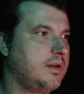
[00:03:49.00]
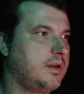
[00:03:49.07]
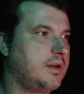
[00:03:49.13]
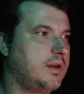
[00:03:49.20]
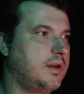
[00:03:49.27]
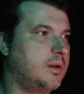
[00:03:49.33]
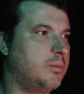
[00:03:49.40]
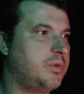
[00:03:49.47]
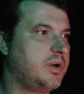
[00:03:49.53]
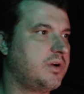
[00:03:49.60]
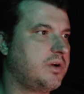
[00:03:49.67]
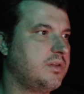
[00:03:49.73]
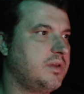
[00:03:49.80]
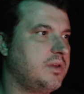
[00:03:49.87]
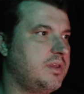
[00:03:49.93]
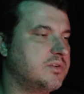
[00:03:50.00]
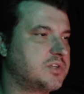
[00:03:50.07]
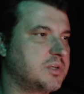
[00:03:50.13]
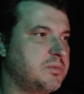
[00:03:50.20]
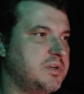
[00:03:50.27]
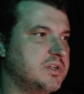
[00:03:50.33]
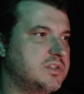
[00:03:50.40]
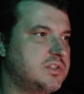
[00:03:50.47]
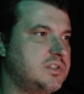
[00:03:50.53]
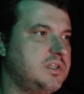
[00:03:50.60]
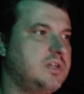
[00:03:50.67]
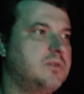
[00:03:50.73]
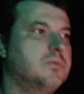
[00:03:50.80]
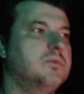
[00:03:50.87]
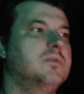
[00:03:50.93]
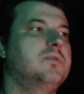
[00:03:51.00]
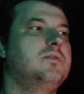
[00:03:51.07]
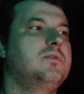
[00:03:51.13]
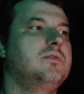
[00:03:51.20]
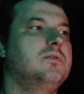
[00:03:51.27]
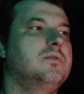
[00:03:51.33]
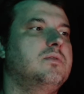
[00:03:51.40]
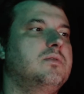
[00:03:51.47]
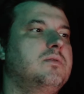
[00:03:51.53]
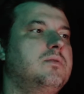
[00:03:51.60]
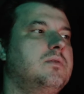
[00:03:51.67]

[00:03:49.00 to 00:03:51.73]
And apparently there's going to be a sequel too.